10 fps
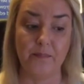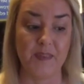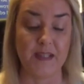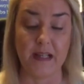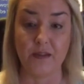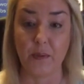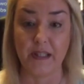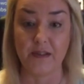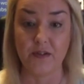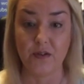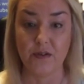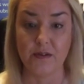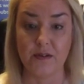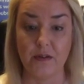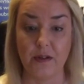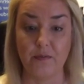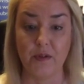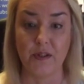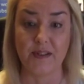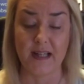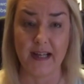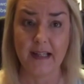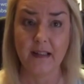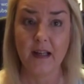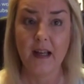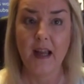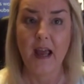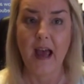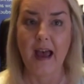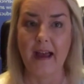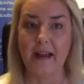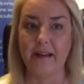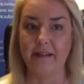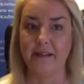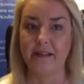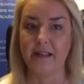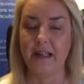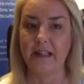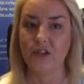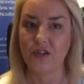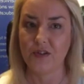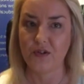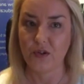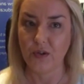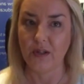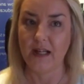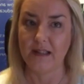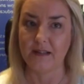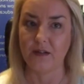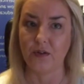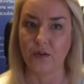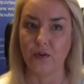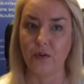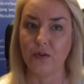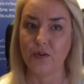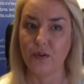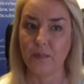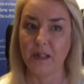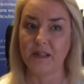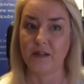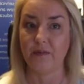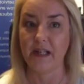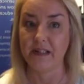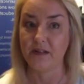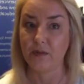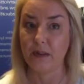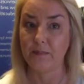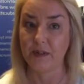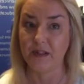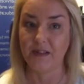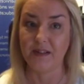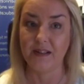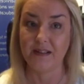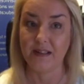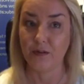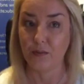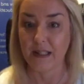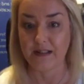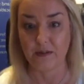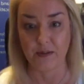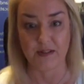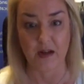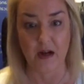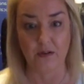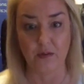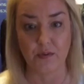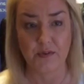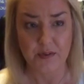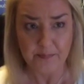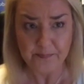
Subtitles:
say, 20 students doing first aid, and each student has to do 2 minutes of uninterrupted single rescuer cycles